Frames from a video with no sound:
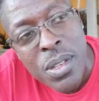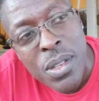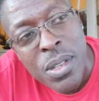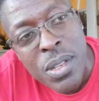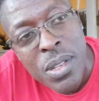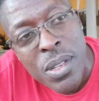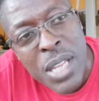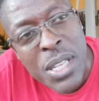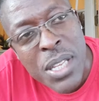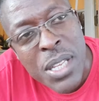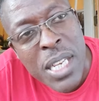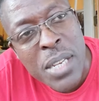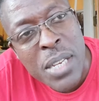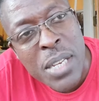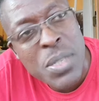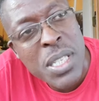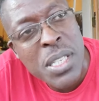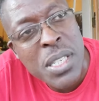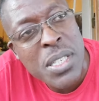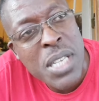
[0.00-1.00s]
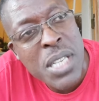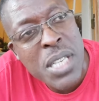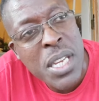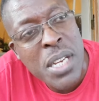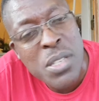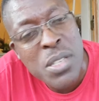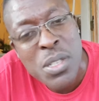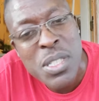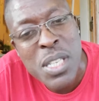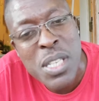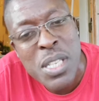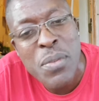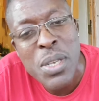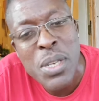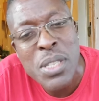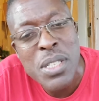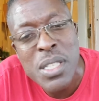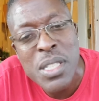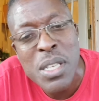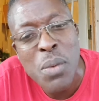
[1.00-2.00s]
I think it was either 10 years or 7
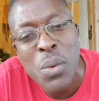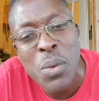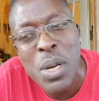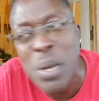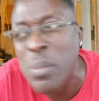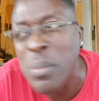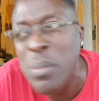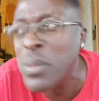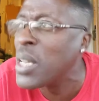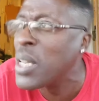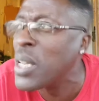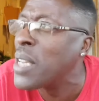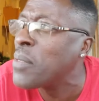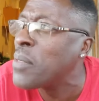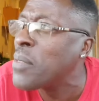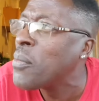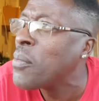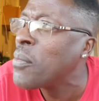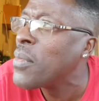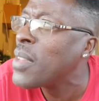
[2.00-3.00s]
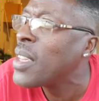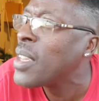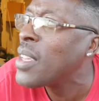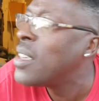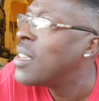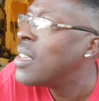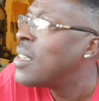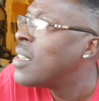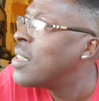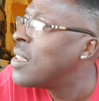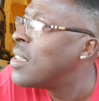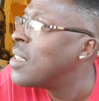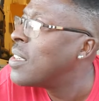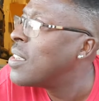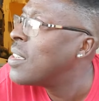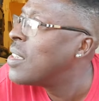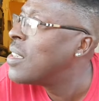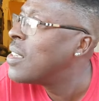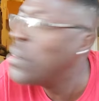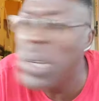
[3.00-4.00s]
years. He said one of them. It was like,
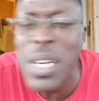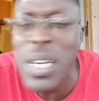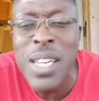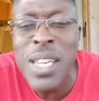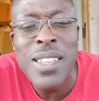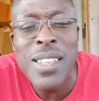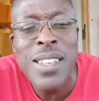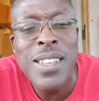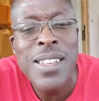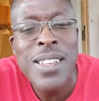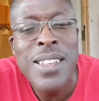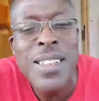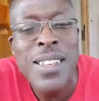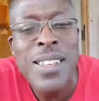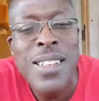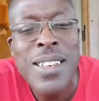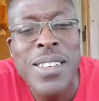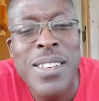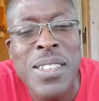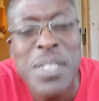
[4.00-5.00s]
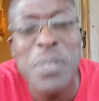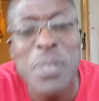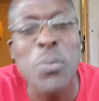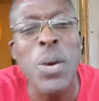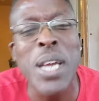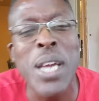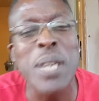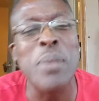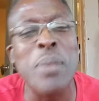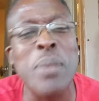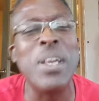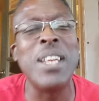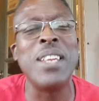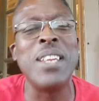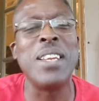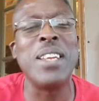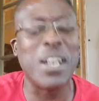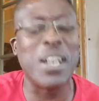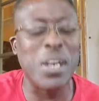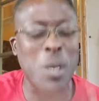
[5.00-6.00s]
what? What? Wait a
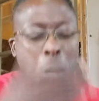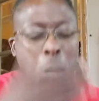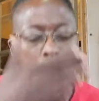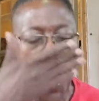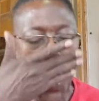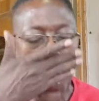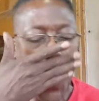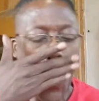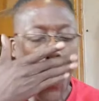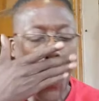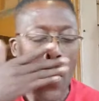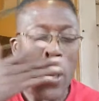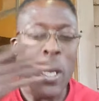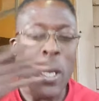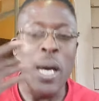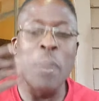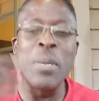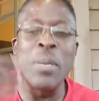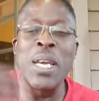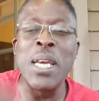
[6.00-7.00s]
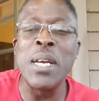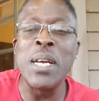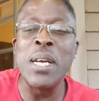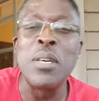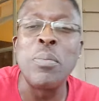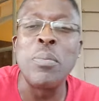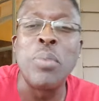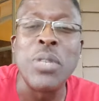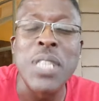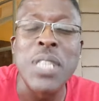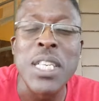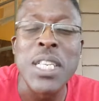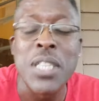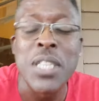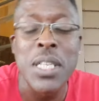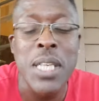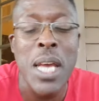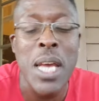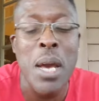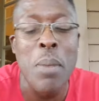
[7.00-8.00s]
minute, nigga. I mean, he couldn't put that
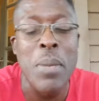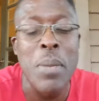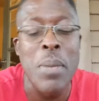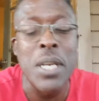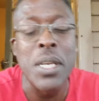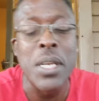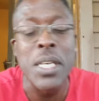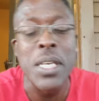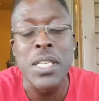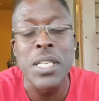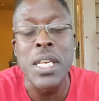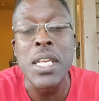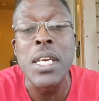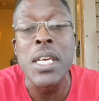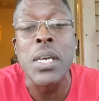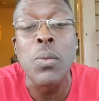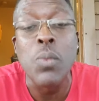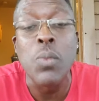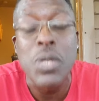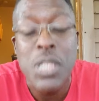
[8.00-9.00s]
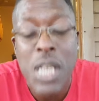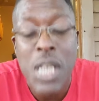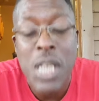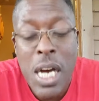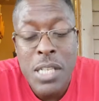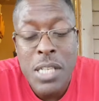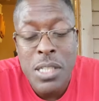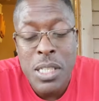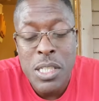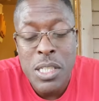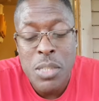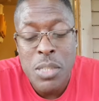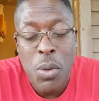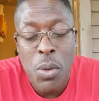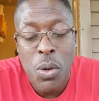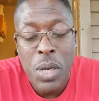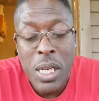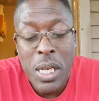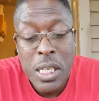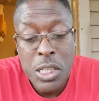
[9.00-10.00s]
shit down, man. That nigga said he was constantly
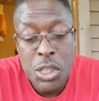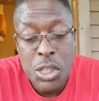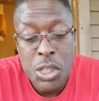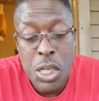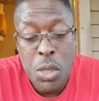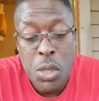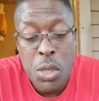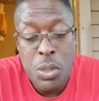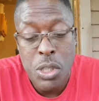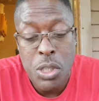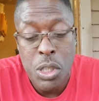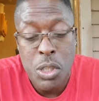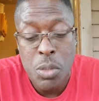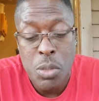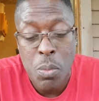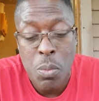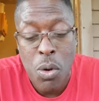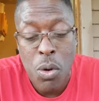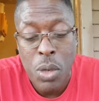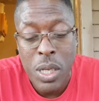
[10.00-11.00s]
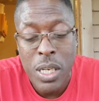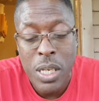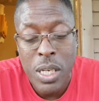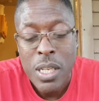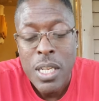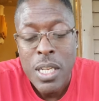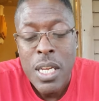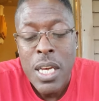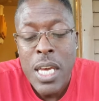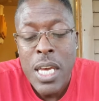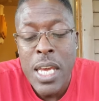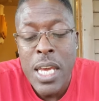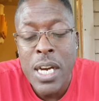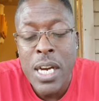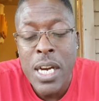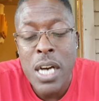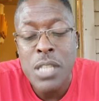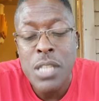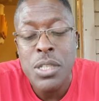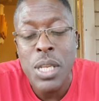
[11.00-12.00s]
smoking, continuously smoking. He
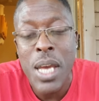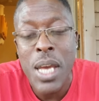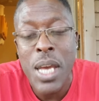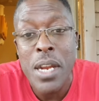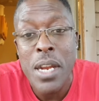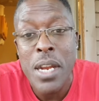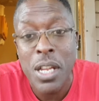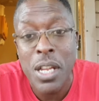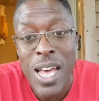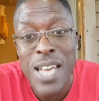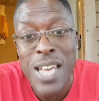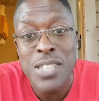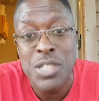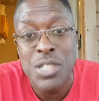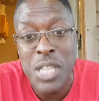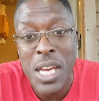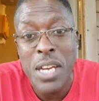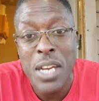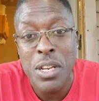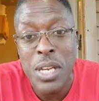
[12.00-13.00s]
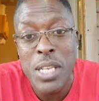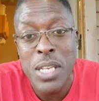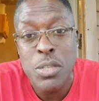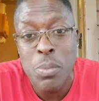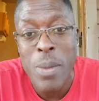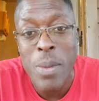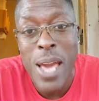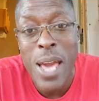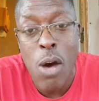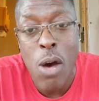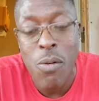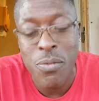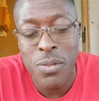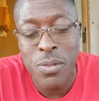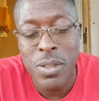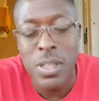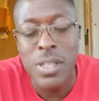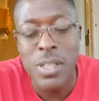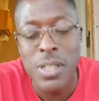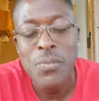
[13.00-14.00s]
constantly had a glass dick in his mouth.
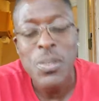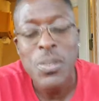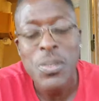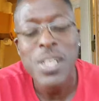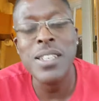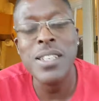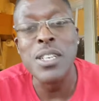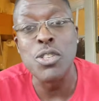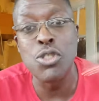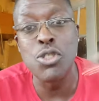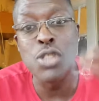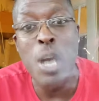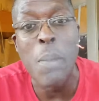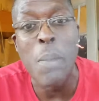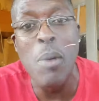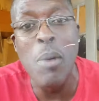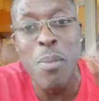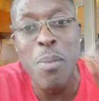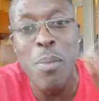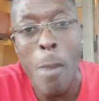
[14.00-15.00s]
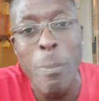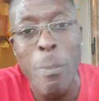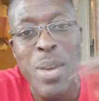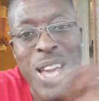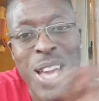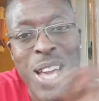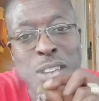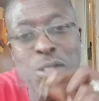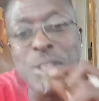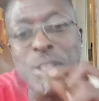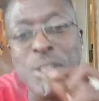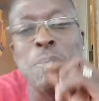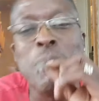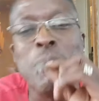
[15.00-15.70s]
You're some of my bitch.